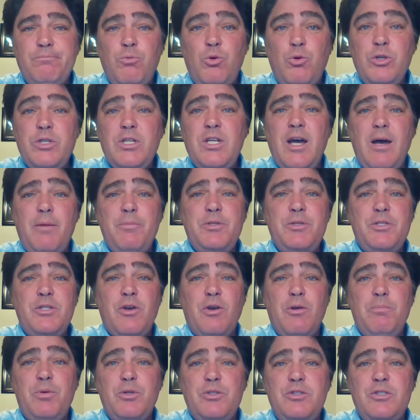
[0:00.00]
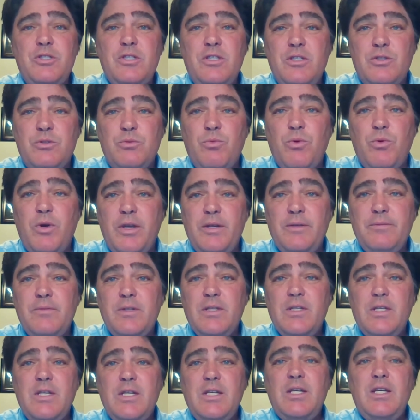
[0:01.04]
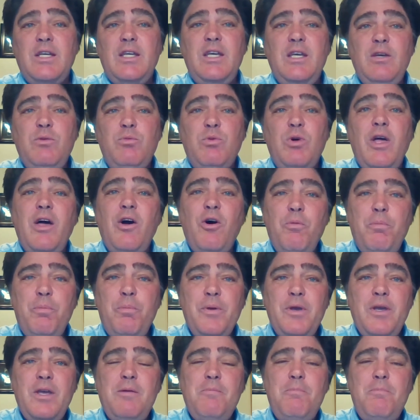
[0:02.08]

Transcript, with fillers: One commentary puts it this way He will help